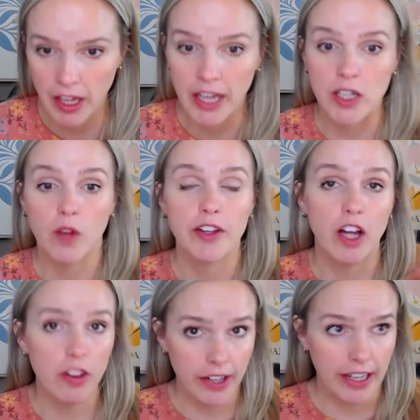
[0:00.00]
Now, on the
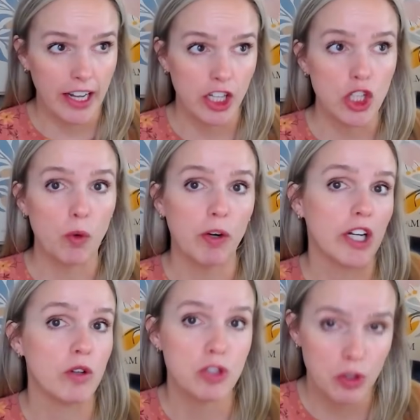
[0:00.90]
other hand, you don't want to
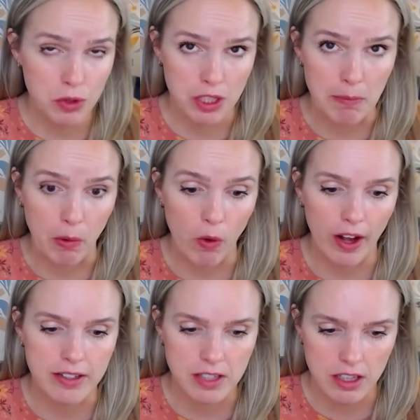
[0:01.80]
go too simple. I
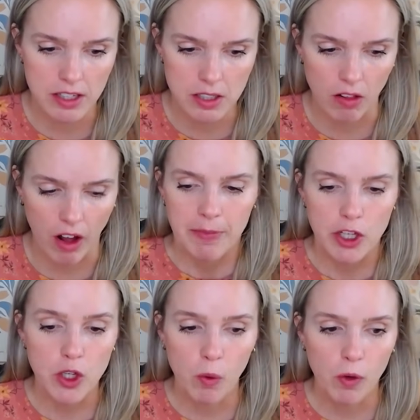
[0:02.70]
see this a lot.
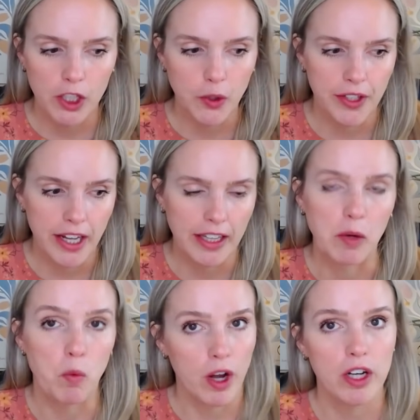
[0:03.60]
You don't want to create like
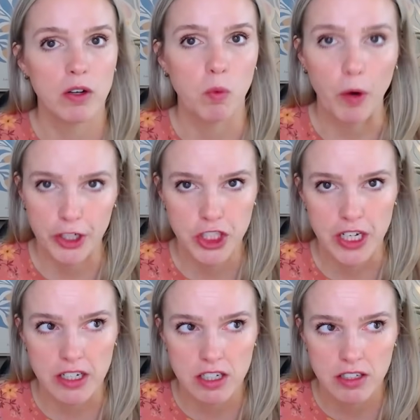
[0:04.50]
one
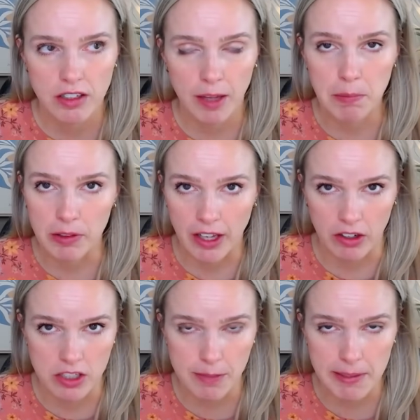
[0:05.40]
worksheet and put that on
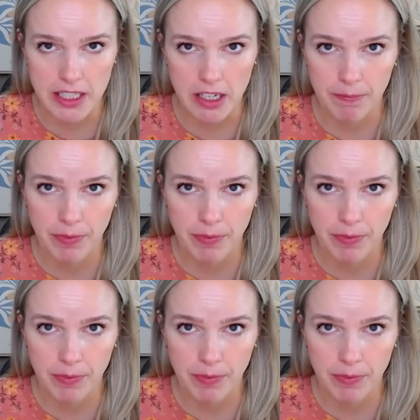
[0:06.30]
TBT.